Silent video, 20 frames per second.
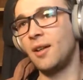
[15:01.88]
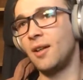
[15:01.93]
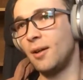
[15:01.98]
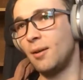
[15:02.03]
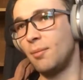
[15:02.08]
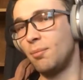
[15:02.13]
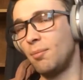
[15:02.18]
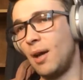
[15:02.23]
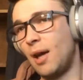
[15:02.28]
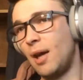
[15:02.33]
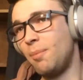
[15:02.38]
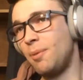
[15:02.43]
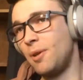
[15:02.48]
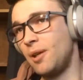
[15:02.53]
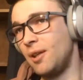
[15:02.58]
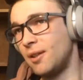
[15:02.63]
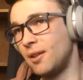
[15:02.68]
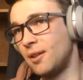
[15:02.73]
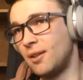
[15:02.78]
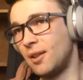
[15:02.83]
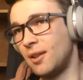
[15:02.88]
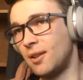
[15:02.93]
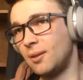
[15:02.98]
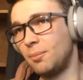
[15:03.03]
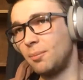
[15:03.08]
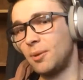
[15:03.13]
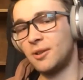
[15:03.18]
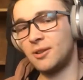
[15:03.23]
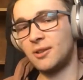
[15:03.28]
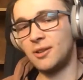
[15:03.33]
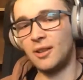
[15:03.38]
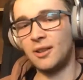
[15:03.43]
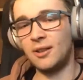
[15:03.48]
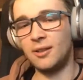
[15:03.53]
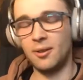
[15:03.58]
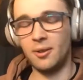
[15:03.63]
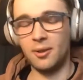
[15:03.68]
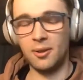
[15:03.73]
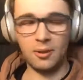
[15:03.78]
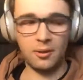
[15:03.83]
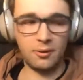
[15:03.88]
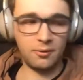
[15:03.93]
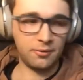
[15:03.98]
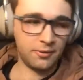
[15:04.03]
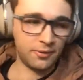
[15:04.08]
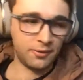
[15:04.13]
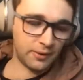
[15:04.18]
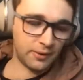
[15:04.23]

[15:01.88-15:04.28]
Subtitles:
maybe in a 10% of